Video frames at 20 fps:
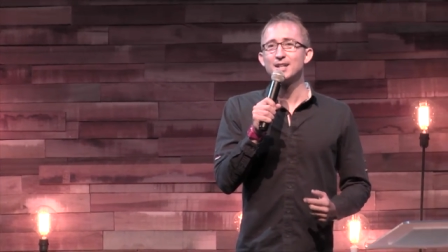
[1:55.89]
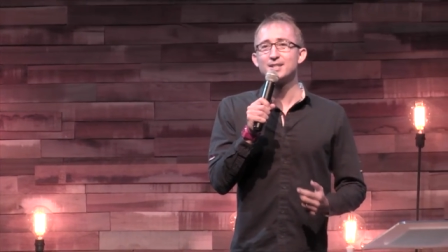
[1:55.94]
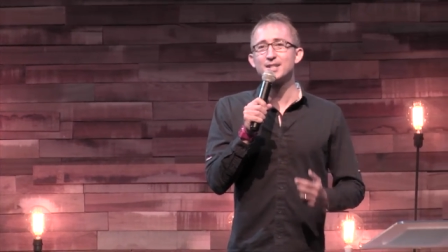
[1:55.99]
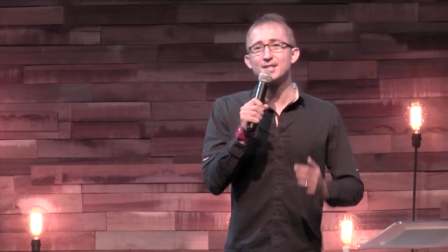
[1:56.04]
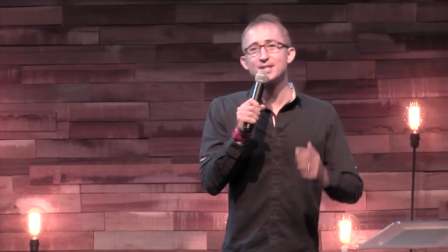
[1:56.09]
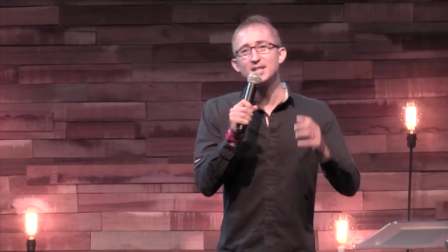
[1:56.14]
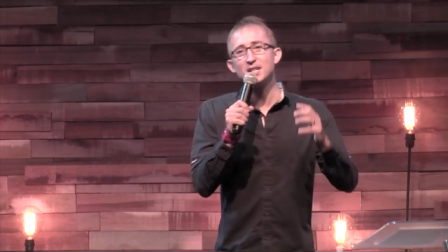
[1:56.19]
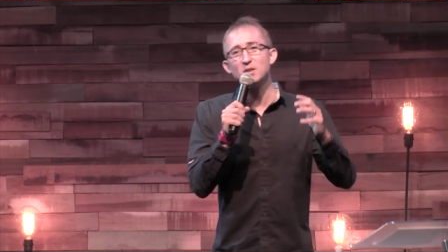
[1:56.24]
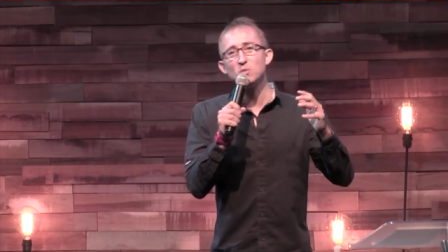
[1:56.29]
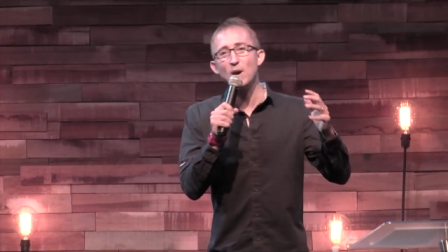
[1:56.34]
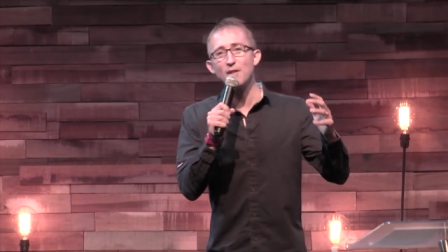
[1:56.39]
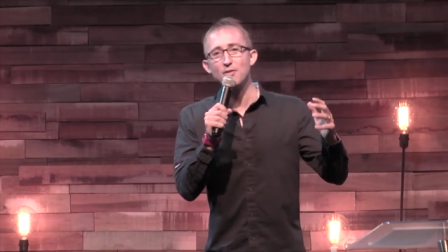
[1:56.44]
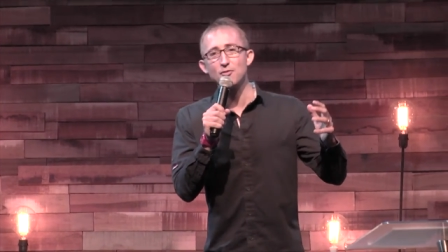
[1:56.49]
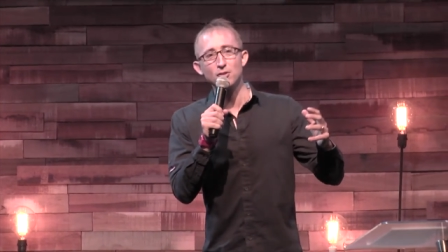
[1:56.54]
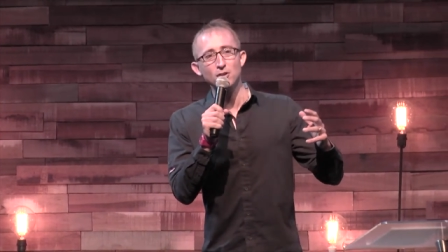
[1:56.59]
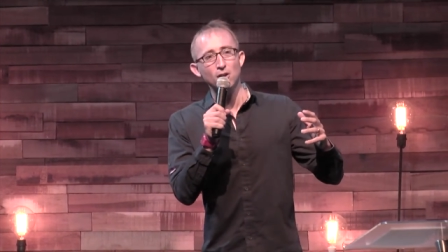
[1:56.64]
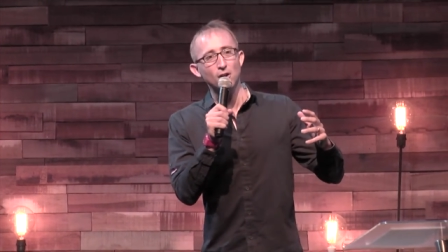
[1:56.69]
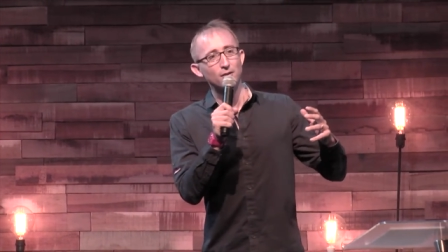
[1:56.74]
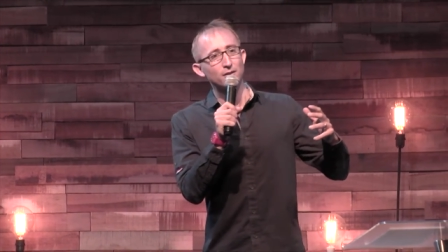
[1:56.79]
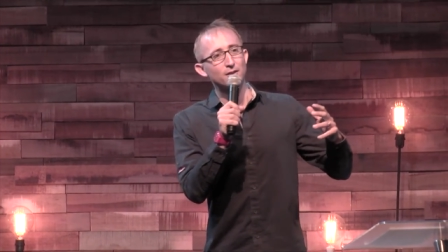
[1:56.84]
see whether or
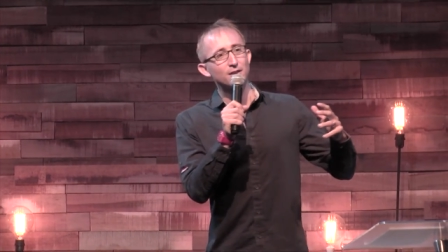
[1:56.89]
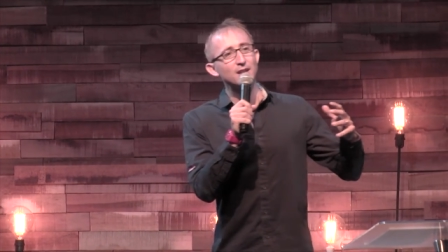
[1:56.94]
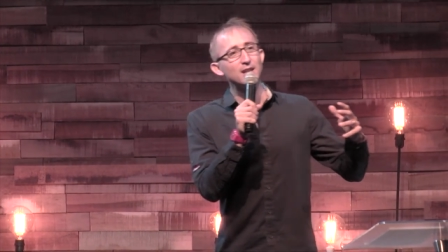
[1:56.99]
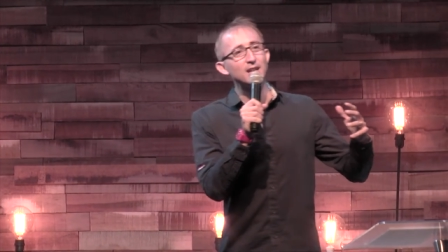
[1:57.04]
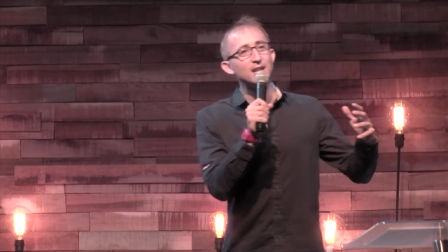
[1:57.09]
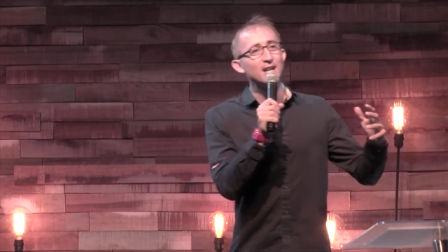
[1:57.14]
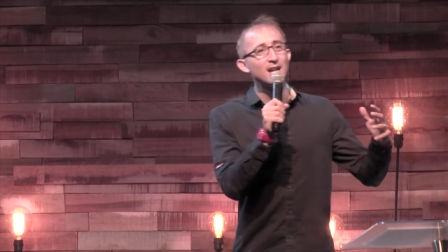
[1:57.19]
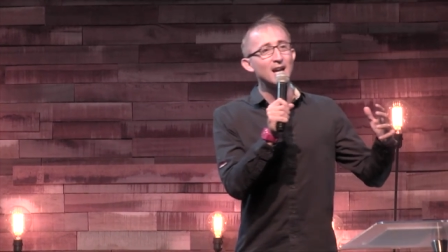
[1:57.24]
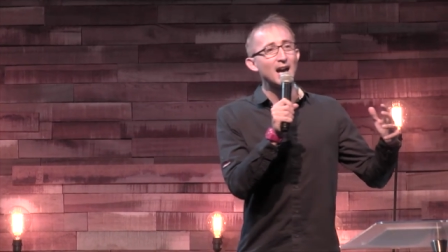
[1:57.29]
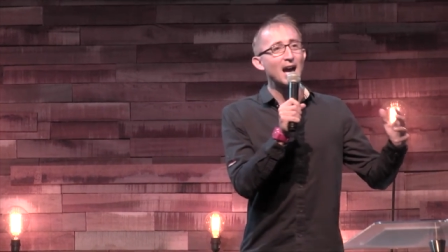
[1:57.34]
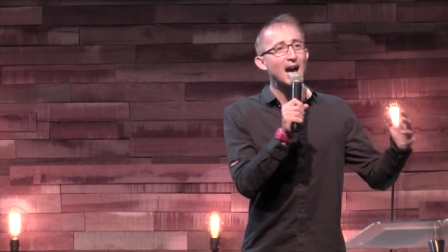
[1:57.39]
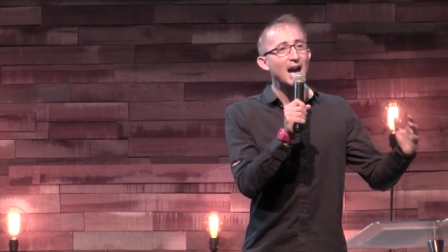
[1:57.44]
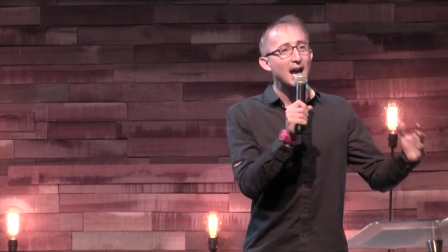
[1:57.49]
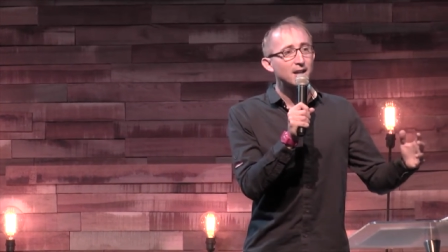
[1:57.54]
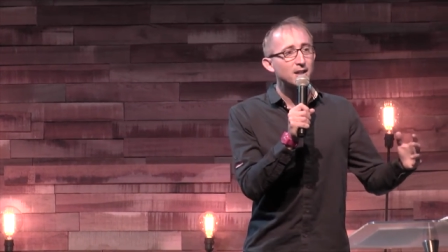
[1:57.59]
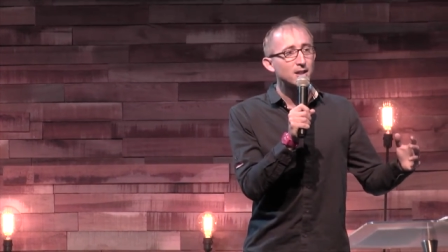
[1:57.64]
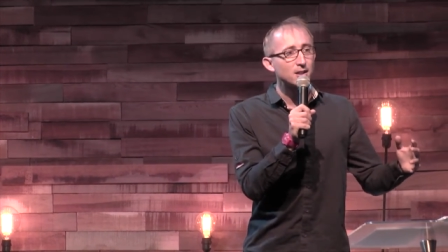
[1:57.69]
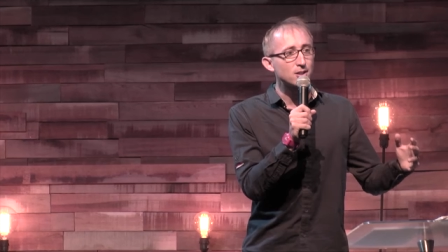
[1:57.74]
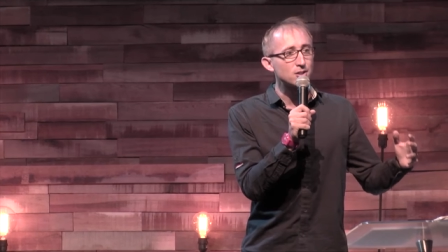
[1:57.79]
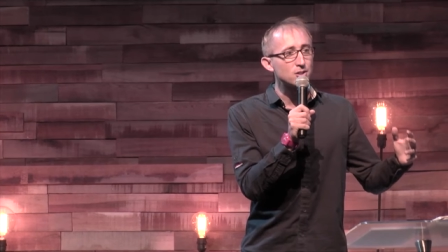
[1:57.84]
not the
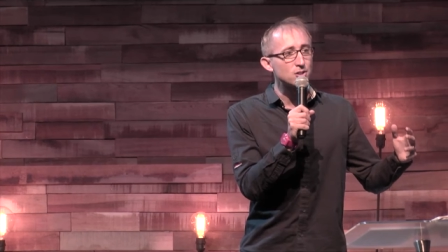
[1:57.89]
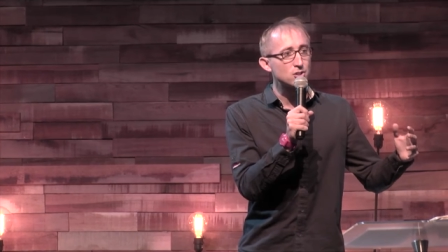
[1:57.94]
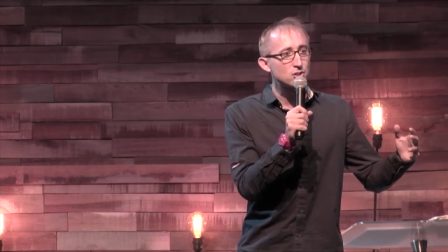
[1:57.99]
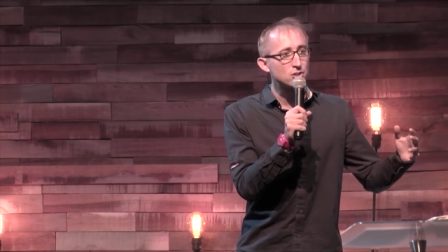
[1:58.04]
Anglican